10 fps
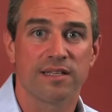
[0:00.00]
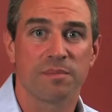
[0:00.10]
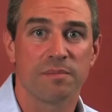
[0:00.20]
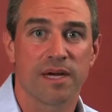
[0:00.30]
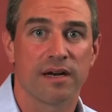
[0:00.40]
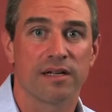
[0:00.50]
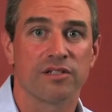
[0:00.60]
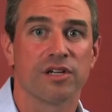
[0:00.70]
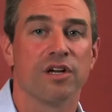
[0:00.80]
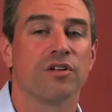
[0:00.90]
to be
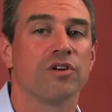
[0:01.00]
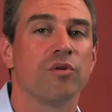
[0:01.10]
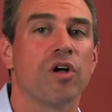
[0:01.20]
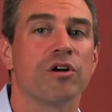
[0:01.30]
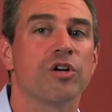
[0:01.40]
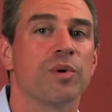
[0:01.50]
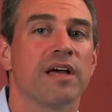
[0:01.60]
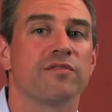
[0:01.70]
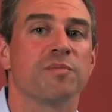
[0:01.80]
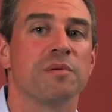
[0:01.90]
managed. No longer do we
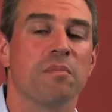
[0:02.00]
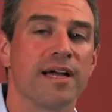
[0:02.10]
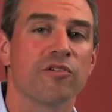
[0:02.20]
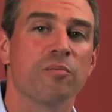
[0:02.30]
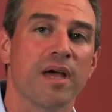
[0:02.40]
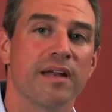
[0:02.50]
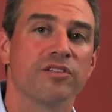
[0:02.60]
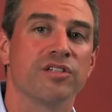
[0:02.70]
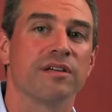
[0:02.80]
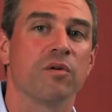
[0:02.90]
have to be
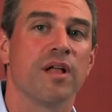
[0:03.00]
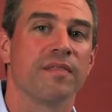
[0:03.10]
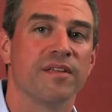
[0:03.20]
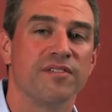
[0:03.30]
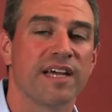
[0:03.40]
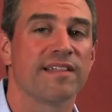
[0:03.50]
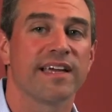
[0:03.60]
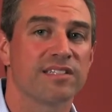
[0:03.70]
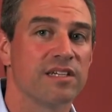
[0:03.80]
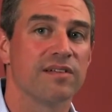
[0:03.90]
micromanaging the daily
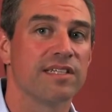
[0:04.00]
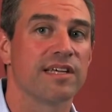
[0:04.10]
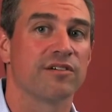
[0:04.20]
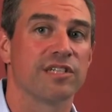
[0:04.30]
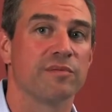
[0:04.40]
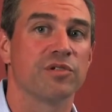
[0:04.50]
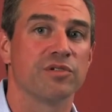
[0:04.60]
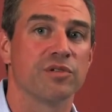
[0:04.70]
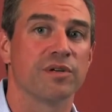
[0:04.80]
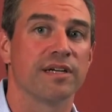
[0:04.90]
activities that our teams are
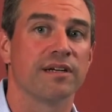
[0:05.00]
doing.